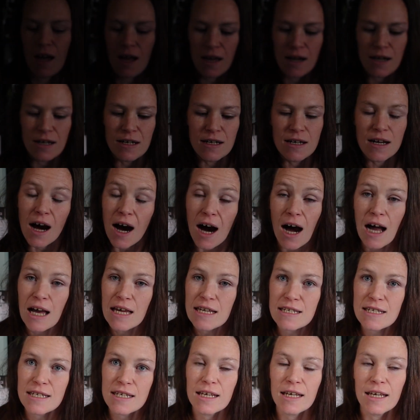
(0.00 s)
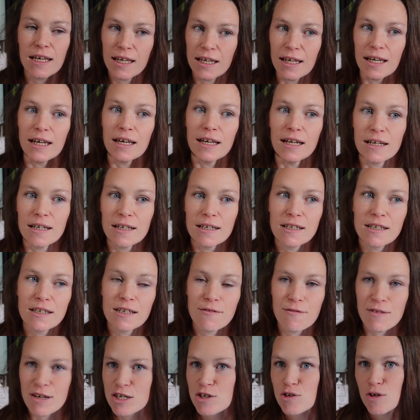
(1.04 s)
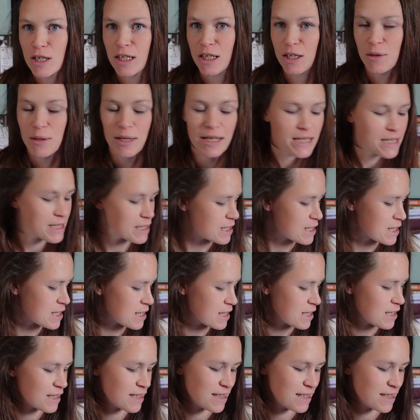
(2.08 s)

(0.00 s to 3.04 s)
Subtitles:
not in The Ventriloquists.